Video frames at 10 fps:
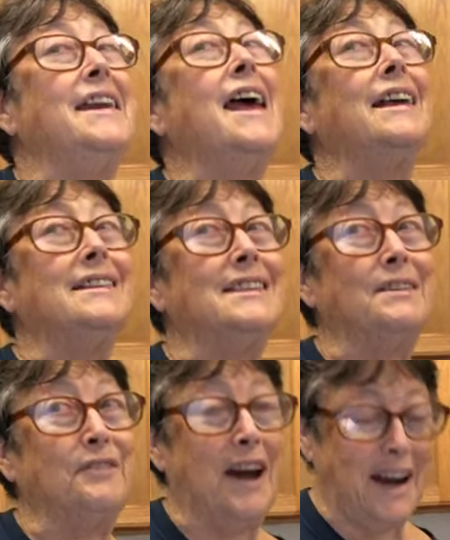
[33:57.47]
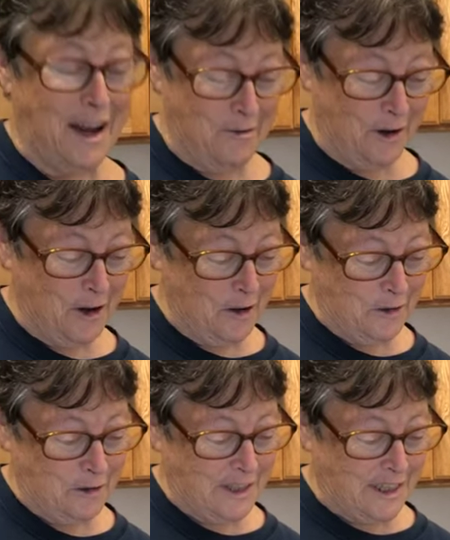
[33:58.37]
Next Friday, we'll go
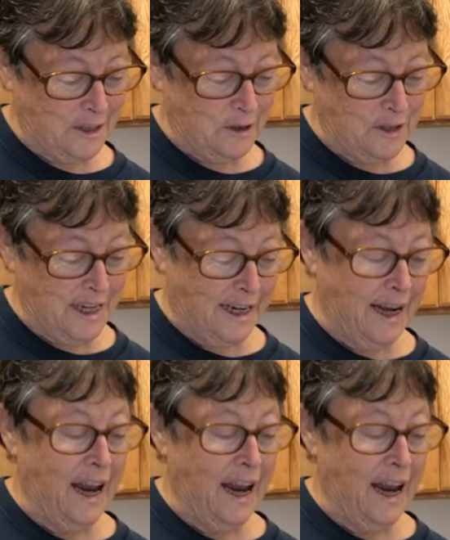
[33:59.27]
through six through 10.